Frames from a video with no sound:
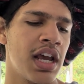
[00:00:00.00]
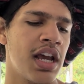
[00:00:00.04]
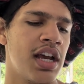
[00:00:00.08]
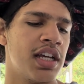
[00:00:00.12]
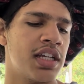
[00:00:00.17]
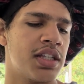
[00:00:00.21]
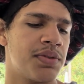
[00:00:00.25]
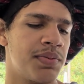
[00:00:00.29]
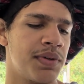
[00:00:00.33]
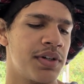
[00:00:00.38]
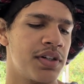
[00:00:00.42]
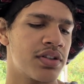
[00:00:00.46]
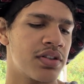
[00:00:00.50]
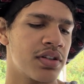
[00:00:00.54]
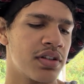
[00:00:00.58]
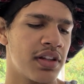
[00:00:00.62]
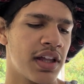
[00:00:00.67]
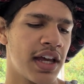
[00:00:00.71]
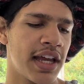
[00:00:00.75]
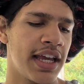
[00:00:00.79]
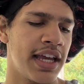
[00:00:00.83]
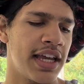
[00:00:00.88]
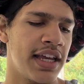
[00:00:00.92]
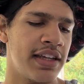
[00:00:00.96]
Spiritual
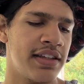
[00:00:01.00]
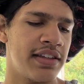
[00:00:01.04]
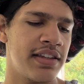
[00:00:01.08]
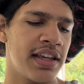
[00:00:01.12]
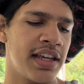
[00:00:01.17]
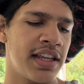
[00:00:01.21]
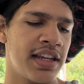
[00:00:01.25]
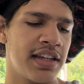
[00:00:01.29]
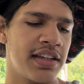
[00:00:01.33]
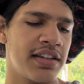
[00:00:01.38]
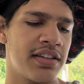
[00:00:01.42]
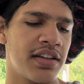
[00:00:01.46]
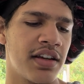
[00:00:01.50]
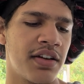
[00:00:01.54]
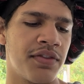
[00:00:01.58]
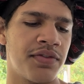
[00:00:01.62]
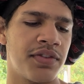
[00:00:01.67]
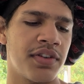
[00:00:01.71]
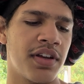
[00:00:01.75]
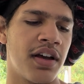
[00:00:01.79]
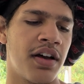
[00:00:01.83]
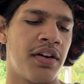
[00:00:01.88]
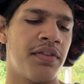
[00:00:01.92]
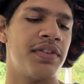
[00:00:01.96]
light is in itself
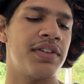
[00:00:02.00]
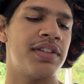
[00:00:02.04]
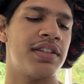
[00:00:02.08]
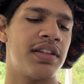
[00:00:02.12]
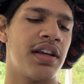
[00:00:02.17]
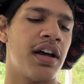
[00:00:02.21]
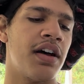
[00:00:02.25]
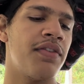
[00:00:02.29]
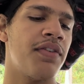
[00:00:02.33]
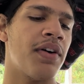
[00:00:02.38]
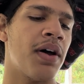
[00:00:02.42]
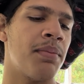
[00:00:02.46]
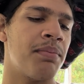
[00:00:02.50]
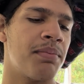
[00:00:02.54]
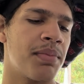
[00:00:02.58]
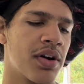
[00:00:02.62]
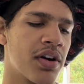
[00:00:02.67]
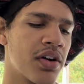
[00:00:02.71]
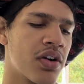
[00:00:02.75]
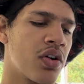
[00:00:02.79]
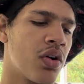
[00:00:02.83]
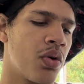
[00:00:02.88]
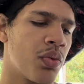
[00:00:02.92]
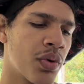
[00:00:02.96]
of itself a
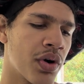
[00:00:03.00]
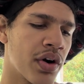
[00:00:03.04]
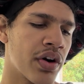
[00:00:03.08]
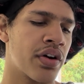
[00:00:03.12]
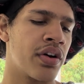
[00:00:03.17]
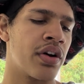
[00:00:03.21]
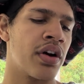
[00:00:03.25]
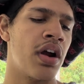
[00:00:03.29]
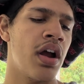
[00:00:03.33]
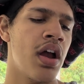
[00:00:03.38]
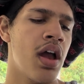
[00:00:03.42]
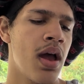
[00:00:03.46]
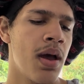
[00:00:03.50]
miracle worker.